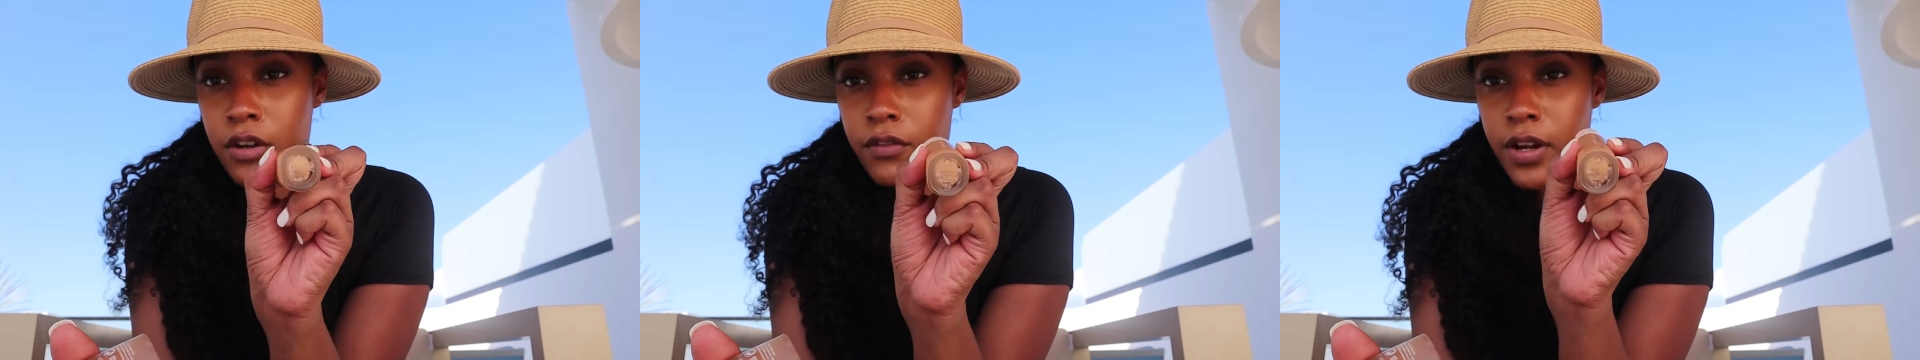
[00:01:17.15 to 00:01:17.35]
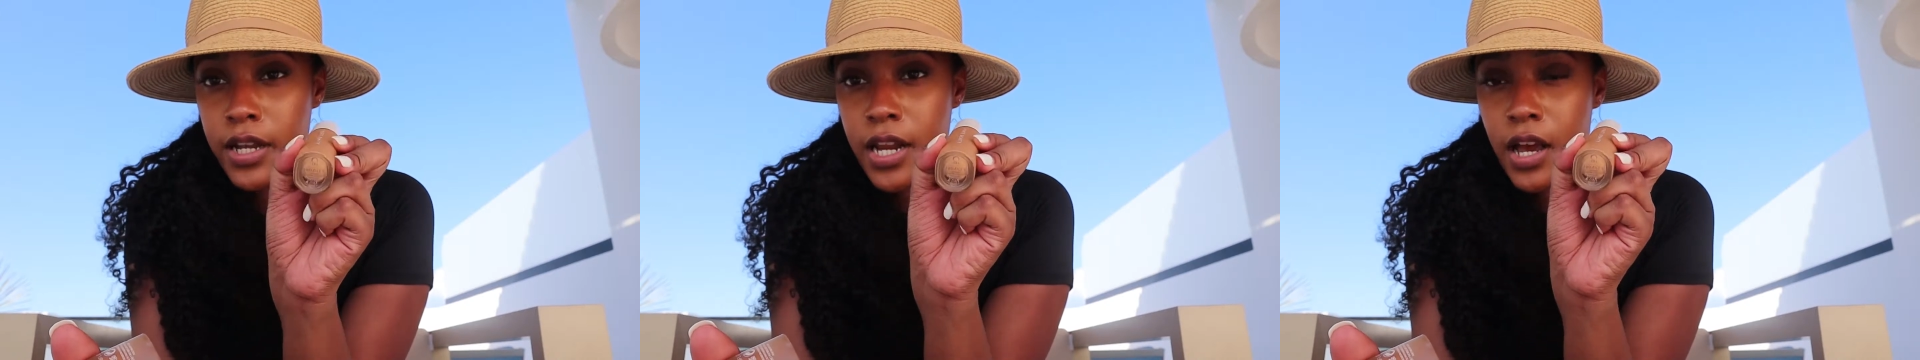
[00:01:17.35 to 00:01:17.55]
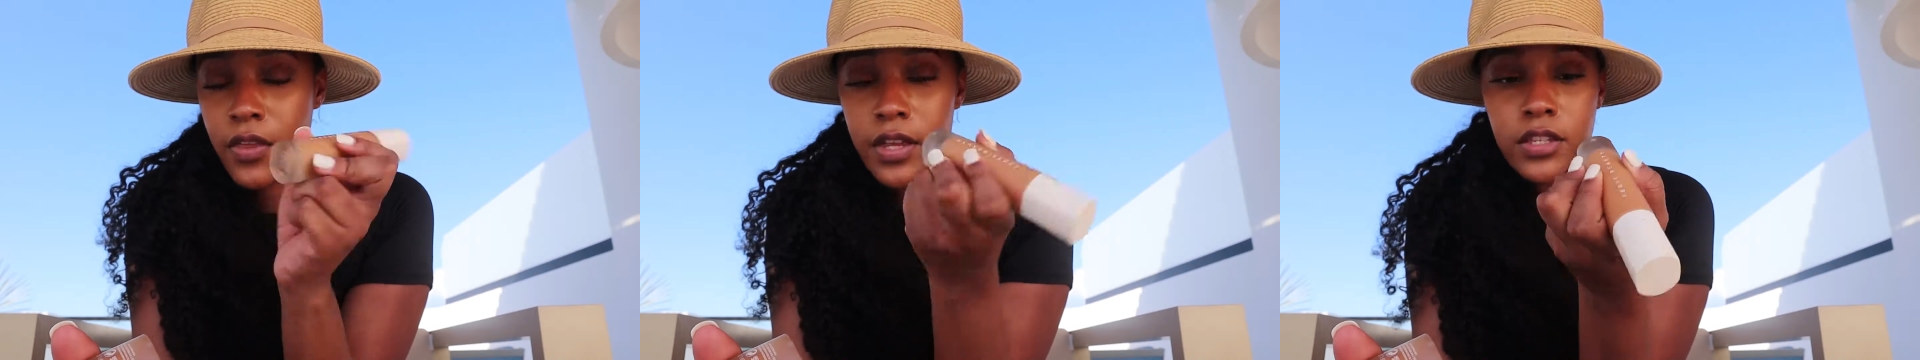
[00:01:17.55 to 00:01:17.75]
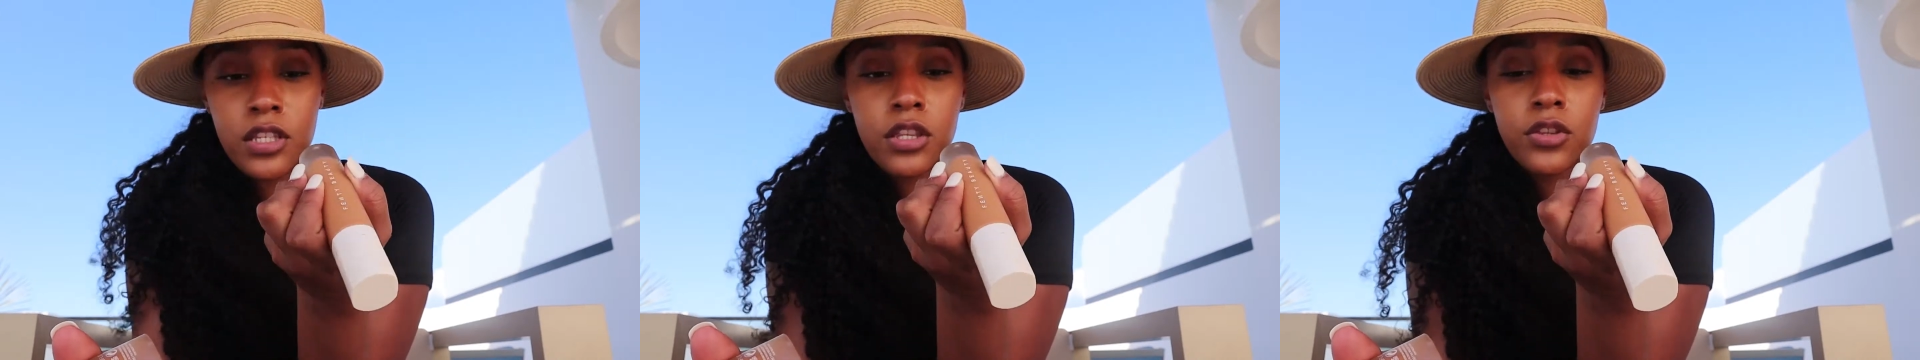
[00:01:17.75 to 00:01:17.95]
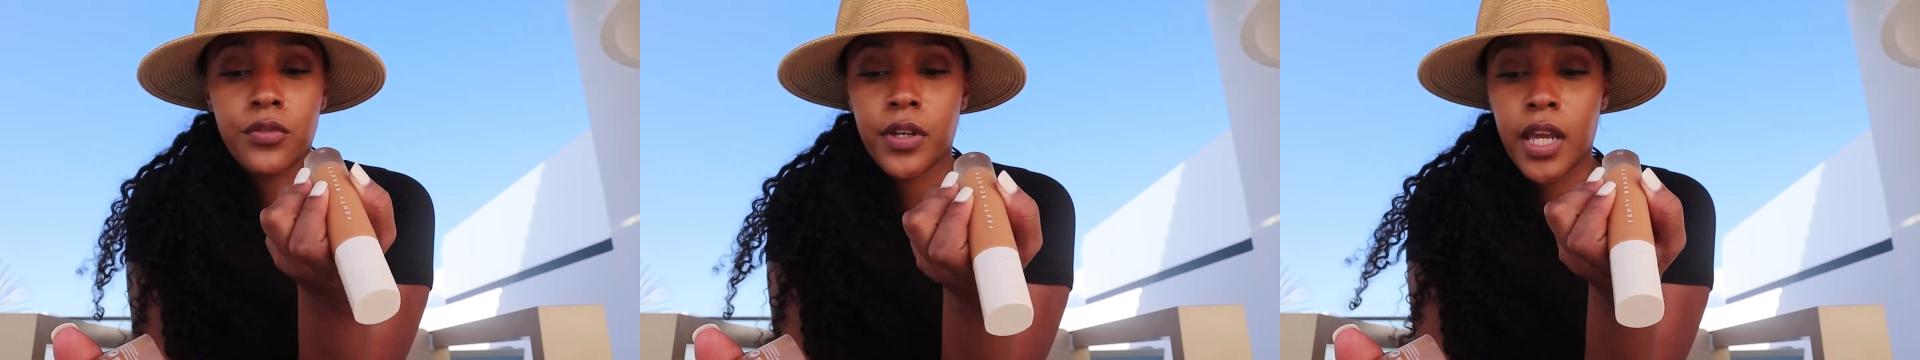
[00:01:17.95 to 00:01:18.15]
and right now
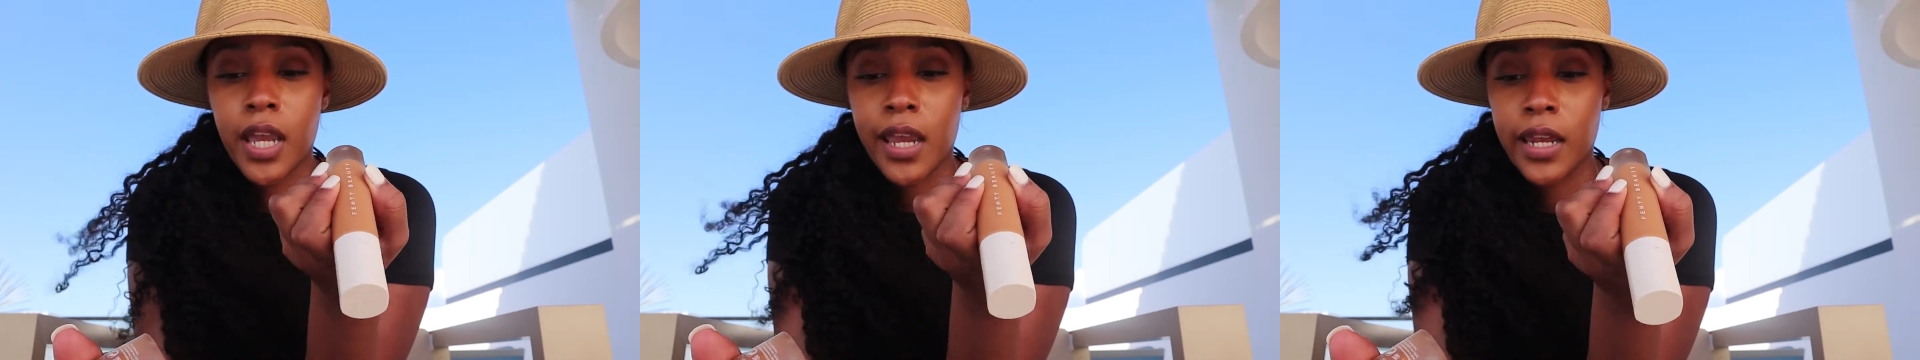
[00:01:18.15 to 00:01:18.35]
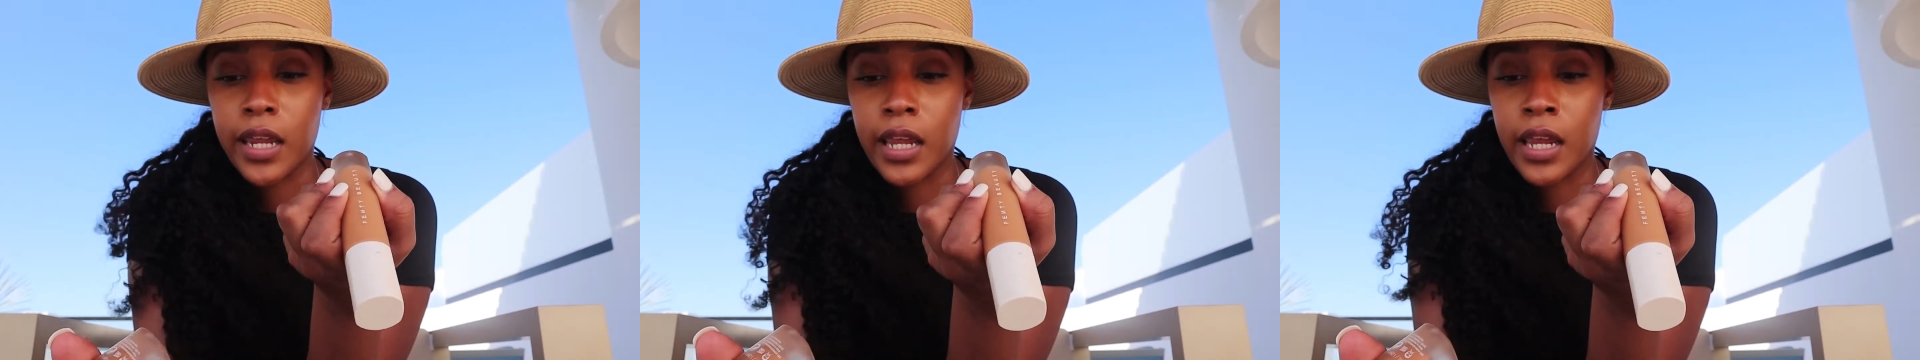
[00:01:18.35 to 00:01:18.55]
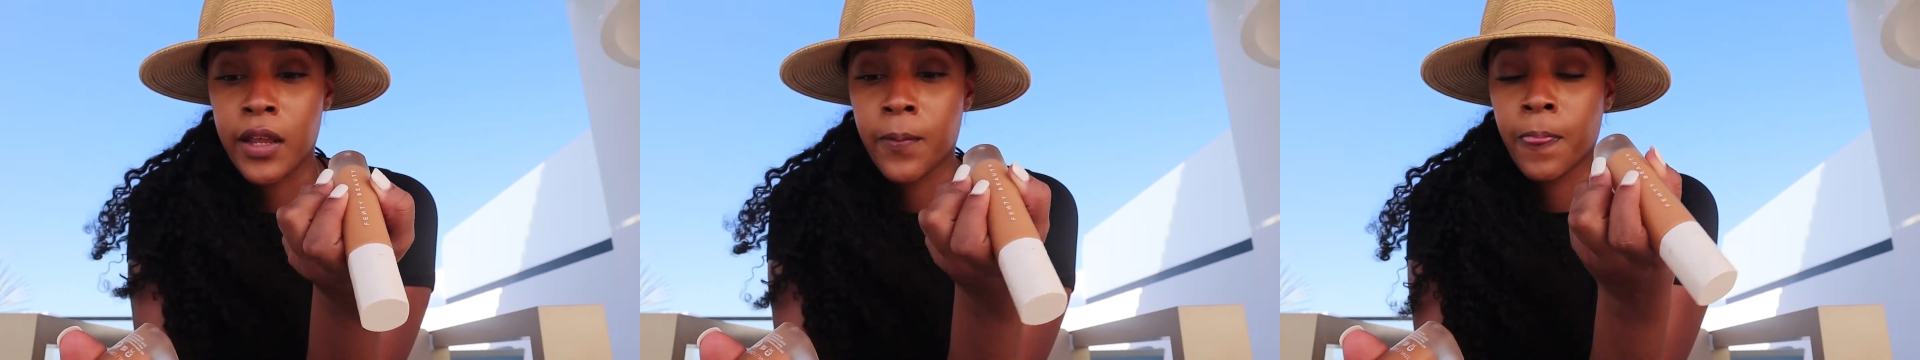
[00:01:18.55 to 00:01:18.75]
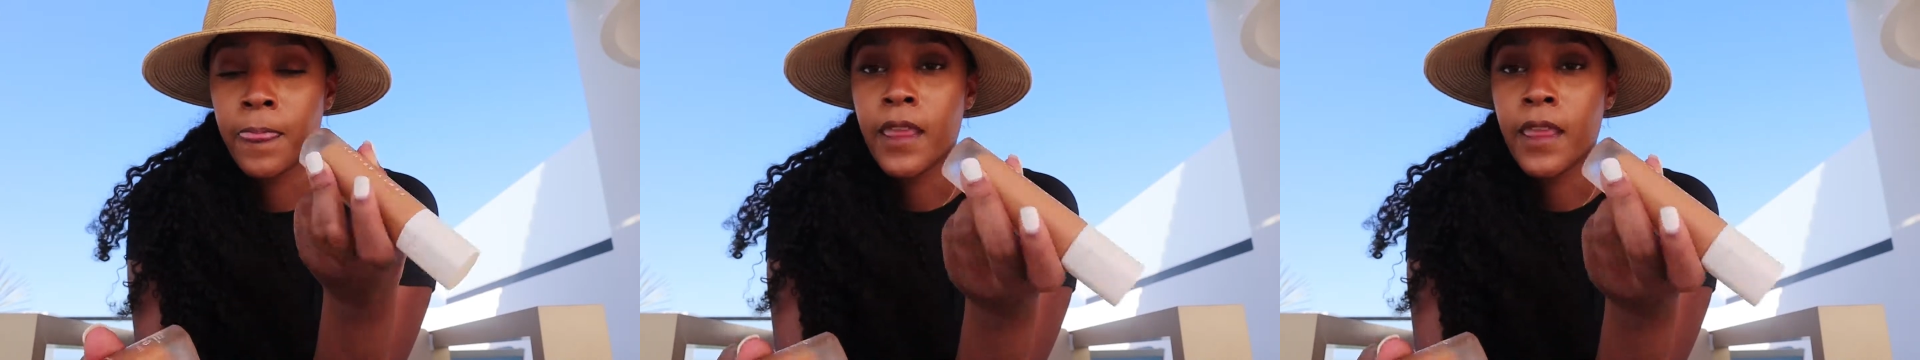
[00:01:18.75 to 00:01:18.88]
that's 380.